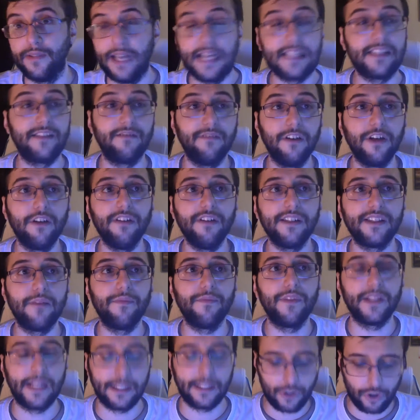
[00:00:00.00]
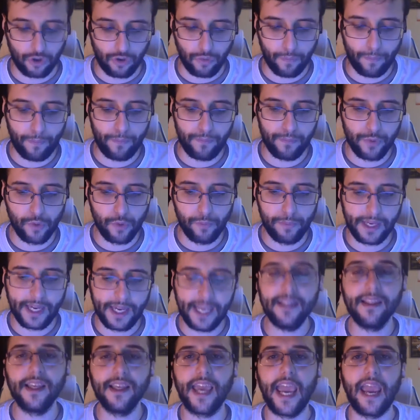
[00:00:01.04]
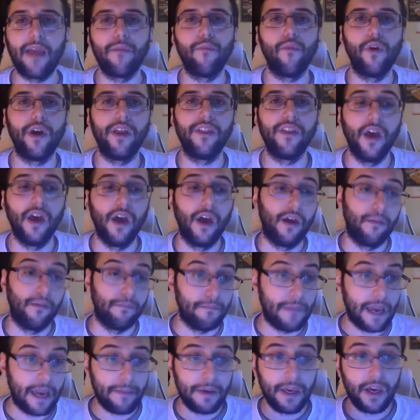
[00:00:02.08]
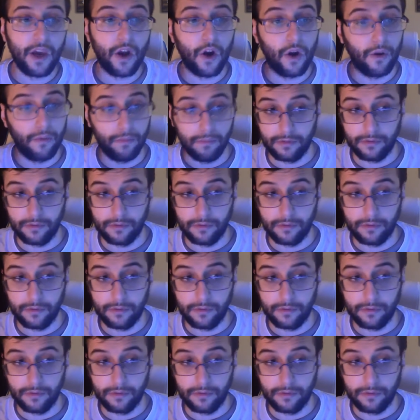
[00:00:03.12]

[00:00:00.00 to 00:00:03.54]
That's literally something that you begin the game with maybe